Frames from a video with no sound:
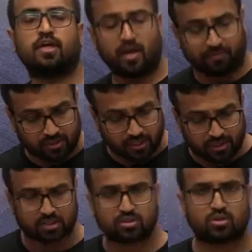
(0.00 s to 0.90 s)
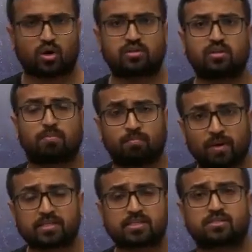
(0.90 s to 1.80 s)
If this is not the
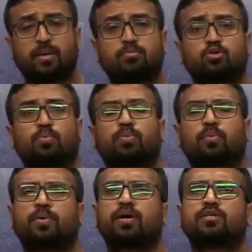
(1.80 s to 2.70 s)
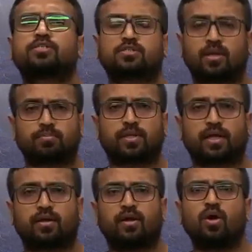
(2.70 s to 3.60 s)
best time to prepare
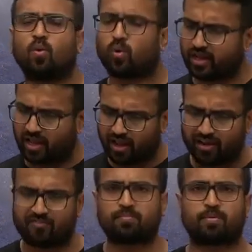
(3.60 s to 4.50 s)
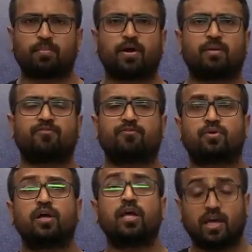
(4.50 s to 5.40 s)
something what I haven't prepared before,